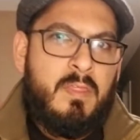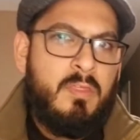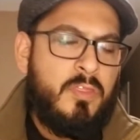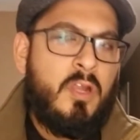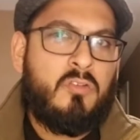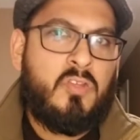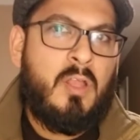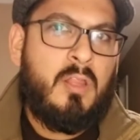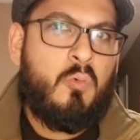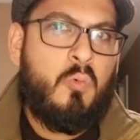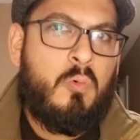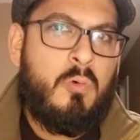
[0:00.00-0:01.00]
they're
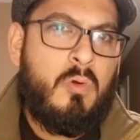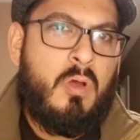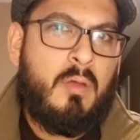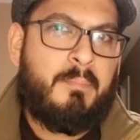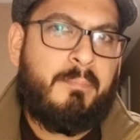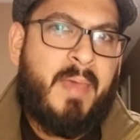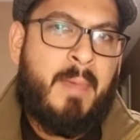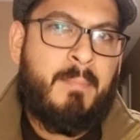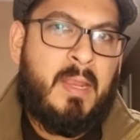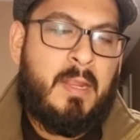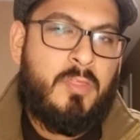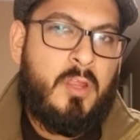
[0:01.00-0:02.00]
telling
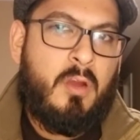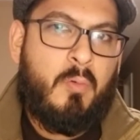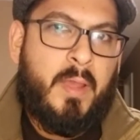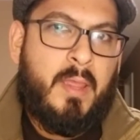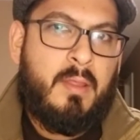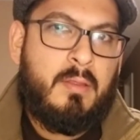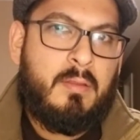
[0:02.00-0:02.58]
Batman in their way,